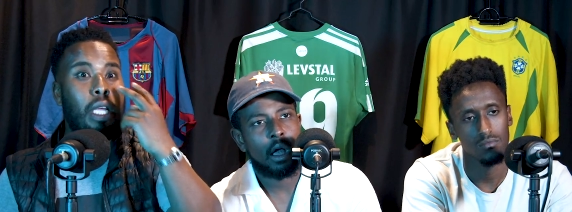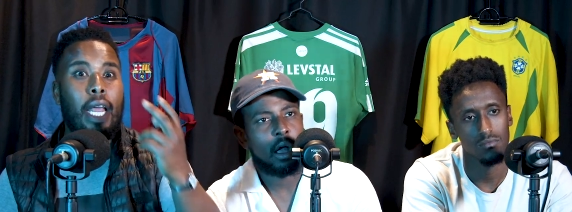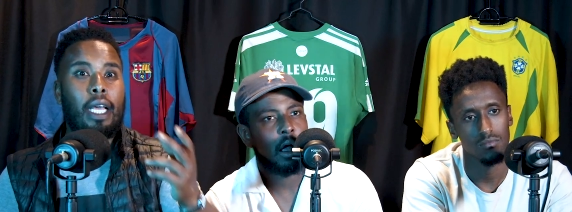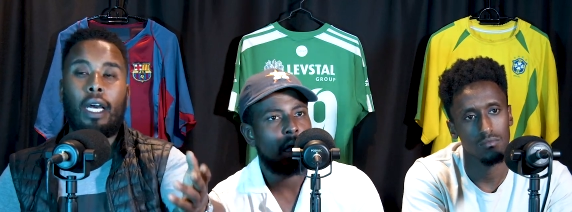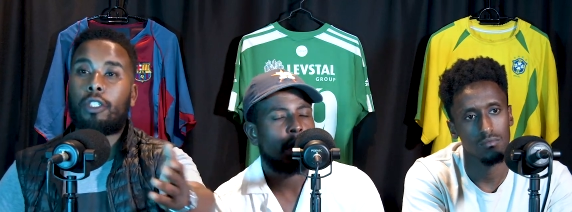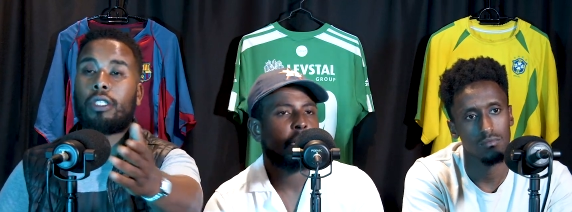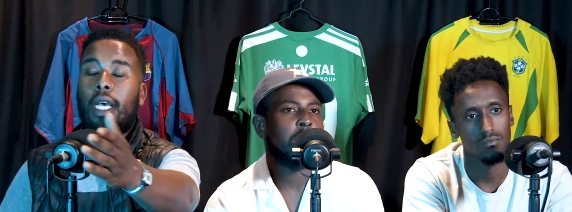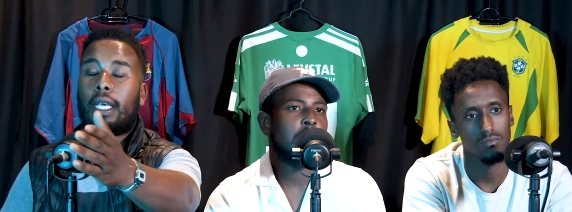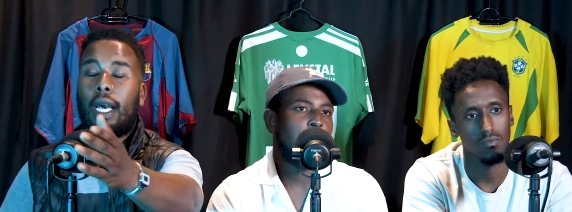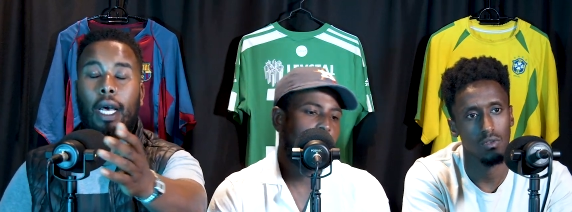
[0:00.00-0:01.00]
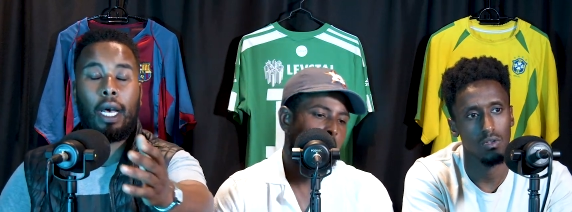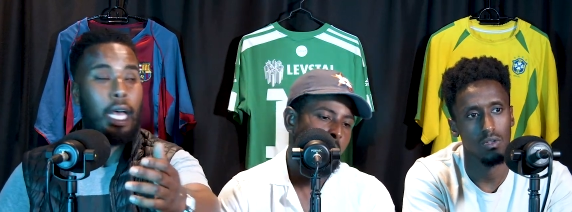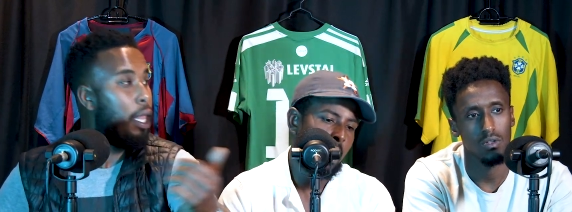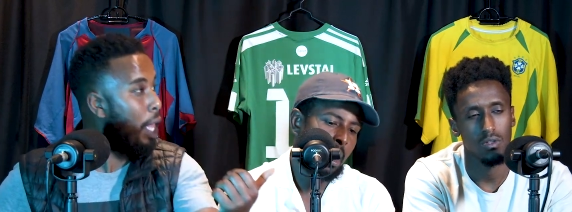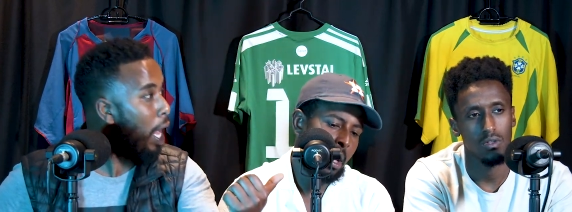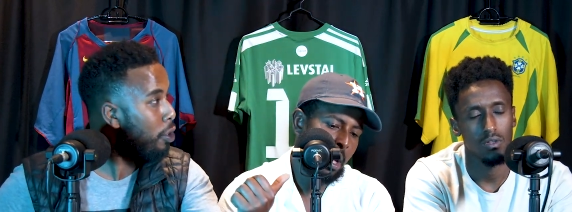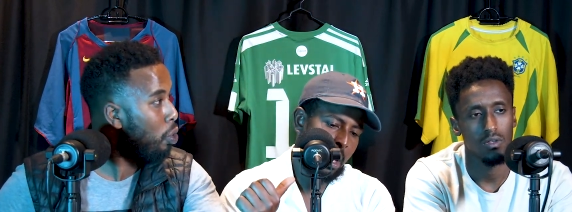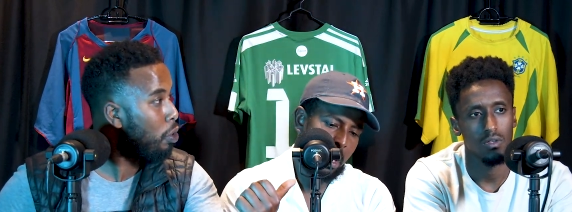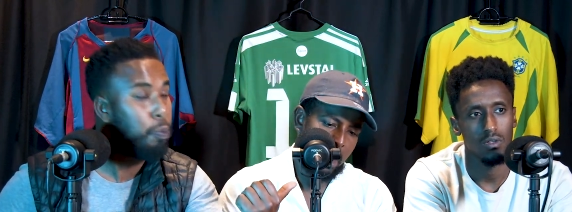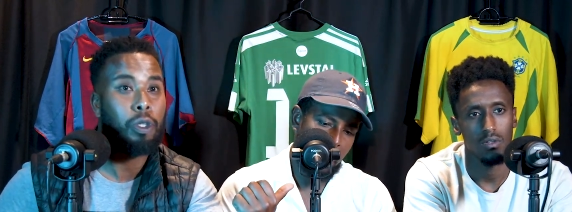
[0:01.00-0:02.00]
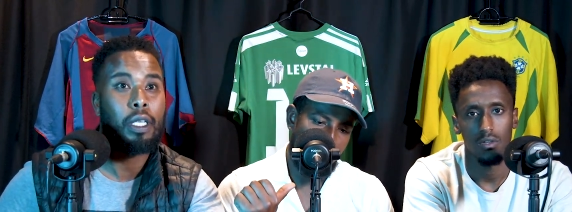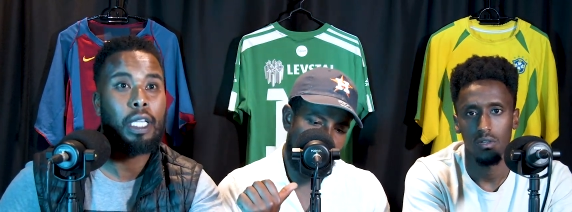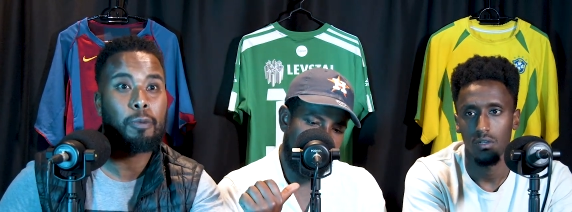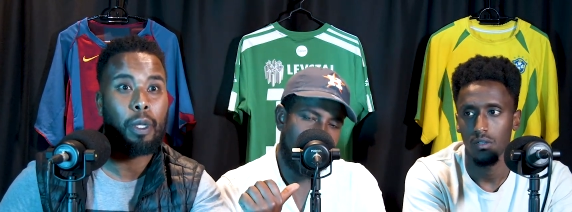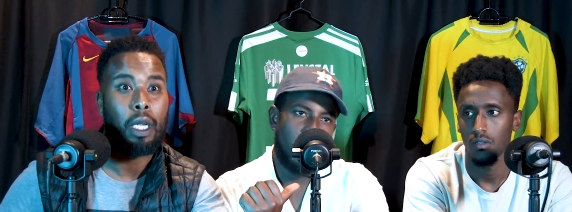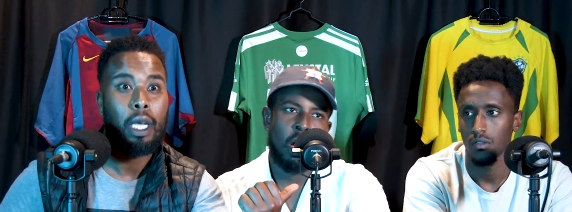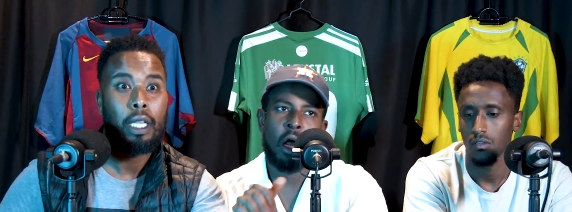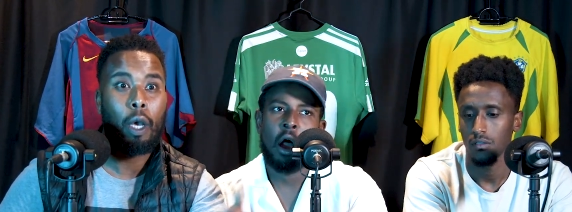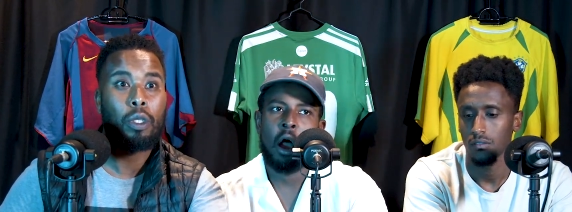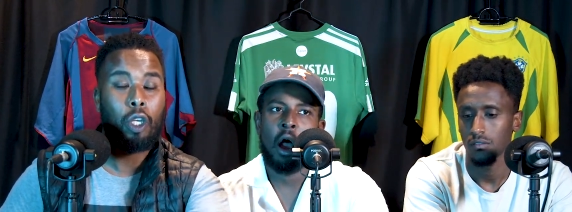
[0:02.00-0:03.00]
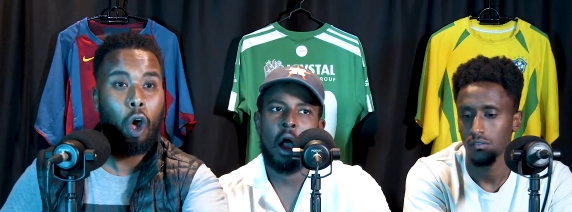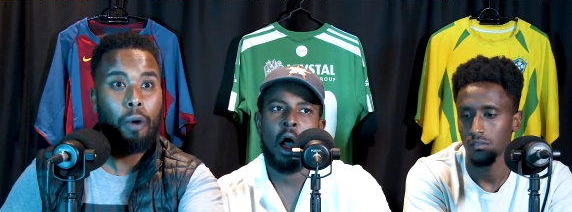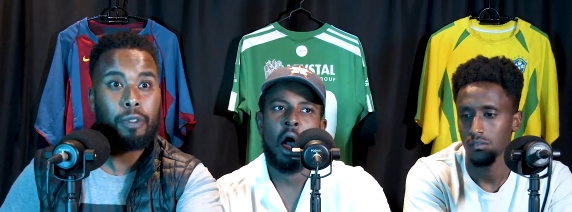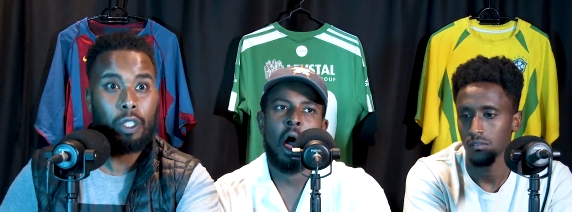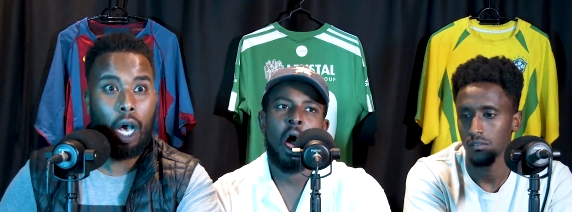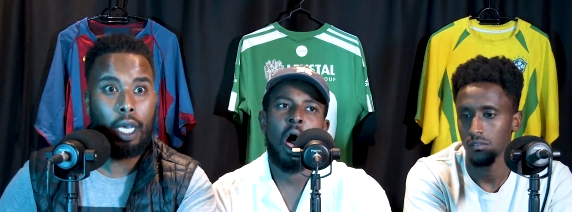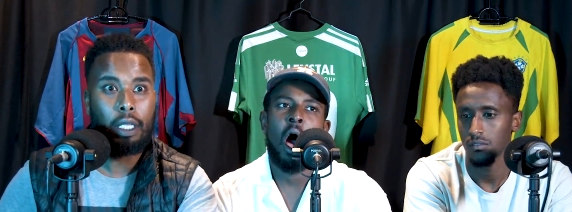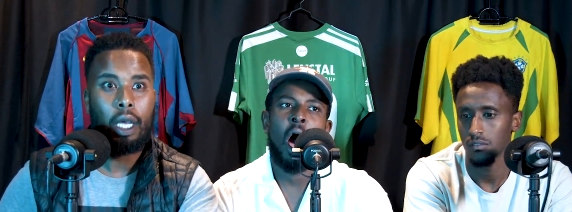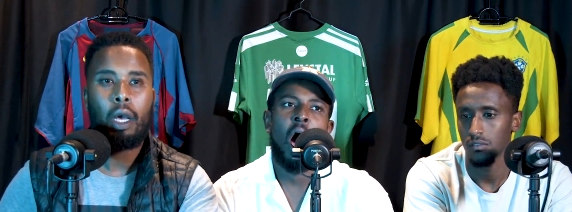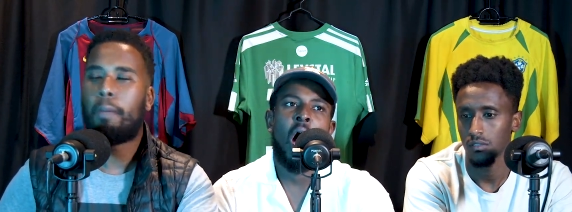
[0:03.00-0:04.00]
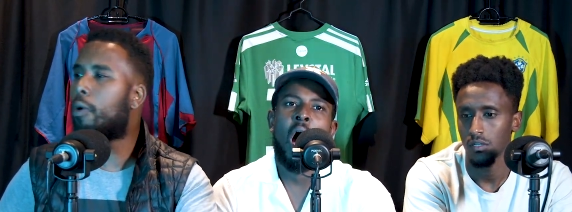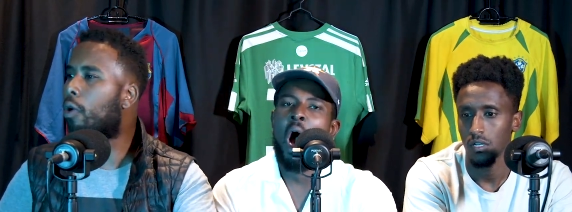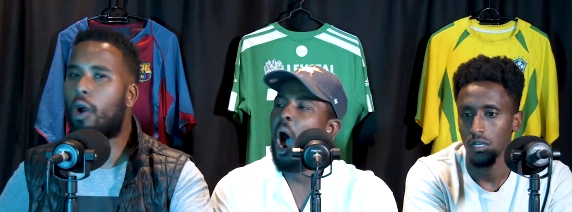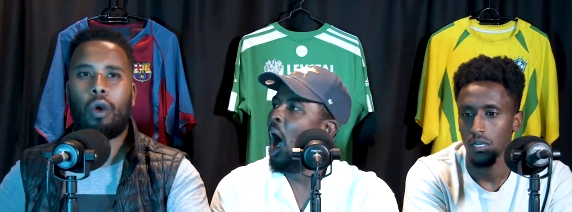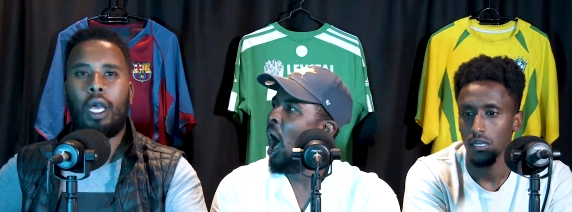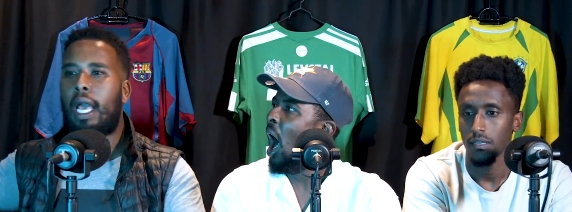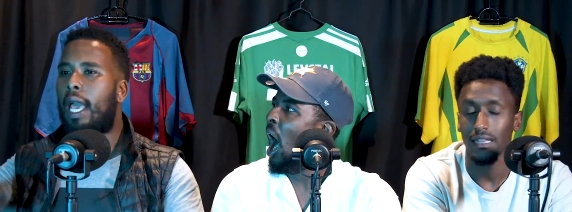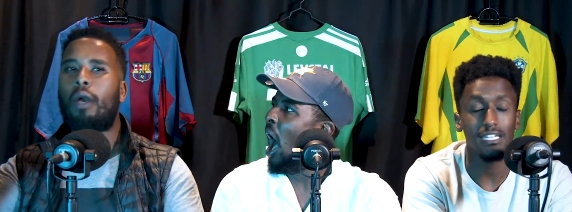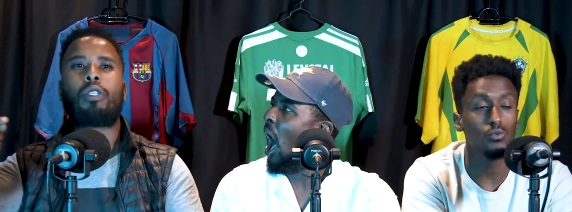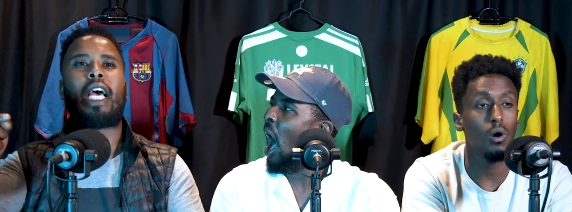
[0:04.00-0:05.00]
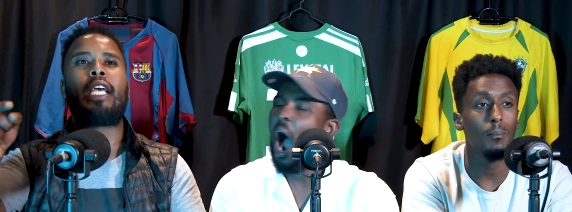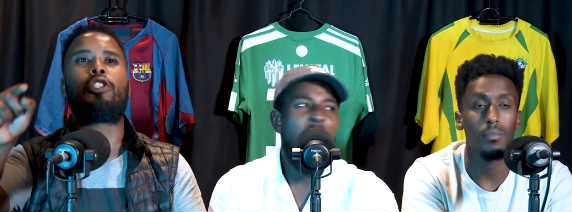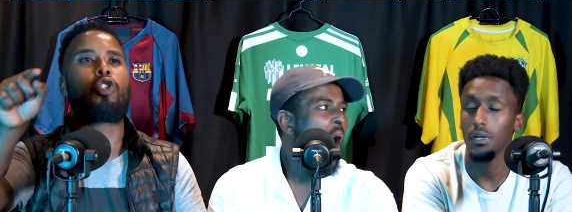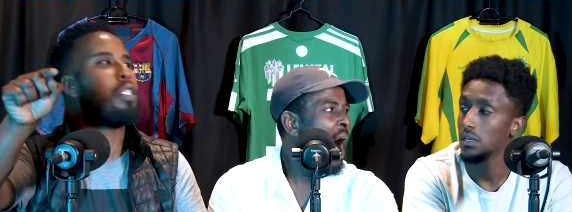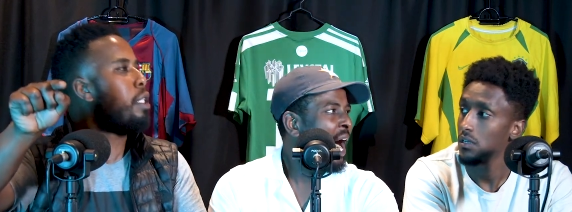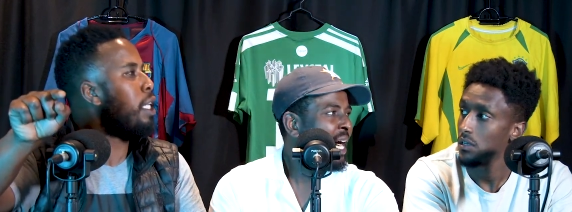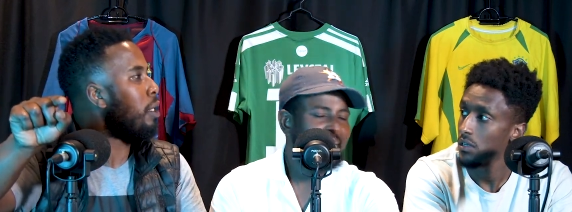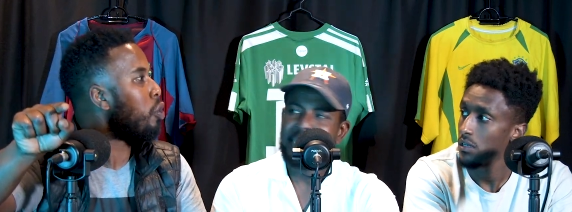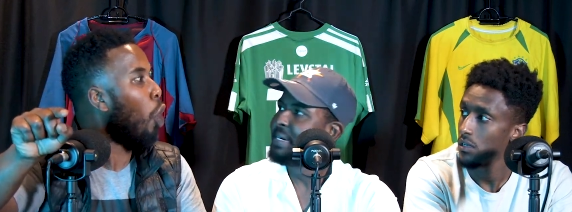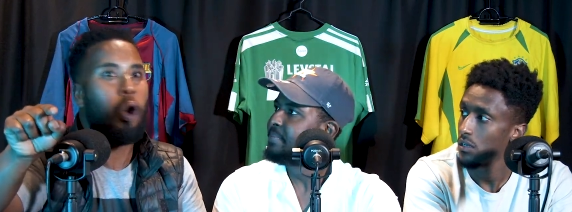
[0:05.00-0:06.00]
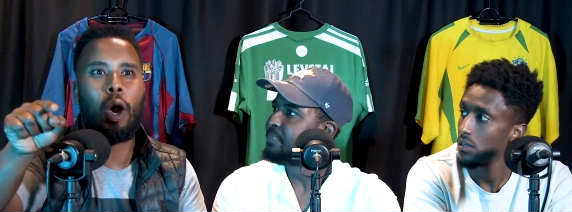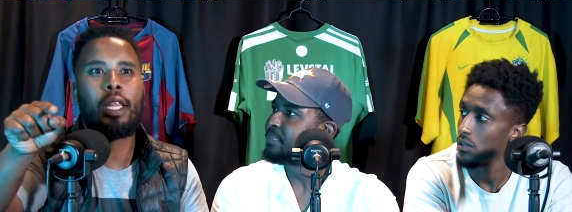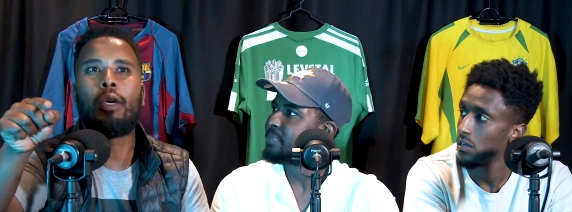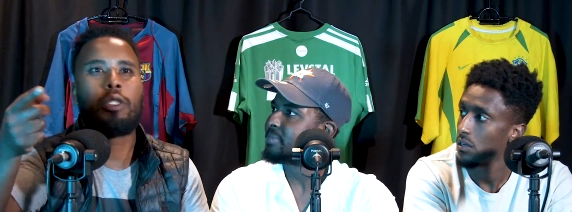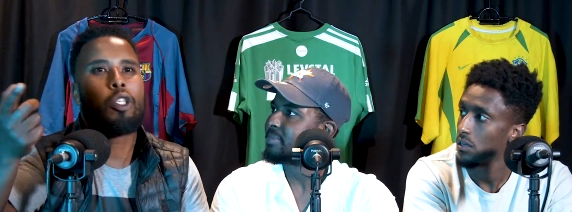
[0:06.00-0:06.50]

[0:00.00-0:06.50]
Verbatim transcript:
Speaker 1: with the naked eye, just like the Arsenal, Sporting Lisbon. There was an offside, bro. It was like his toe. I think it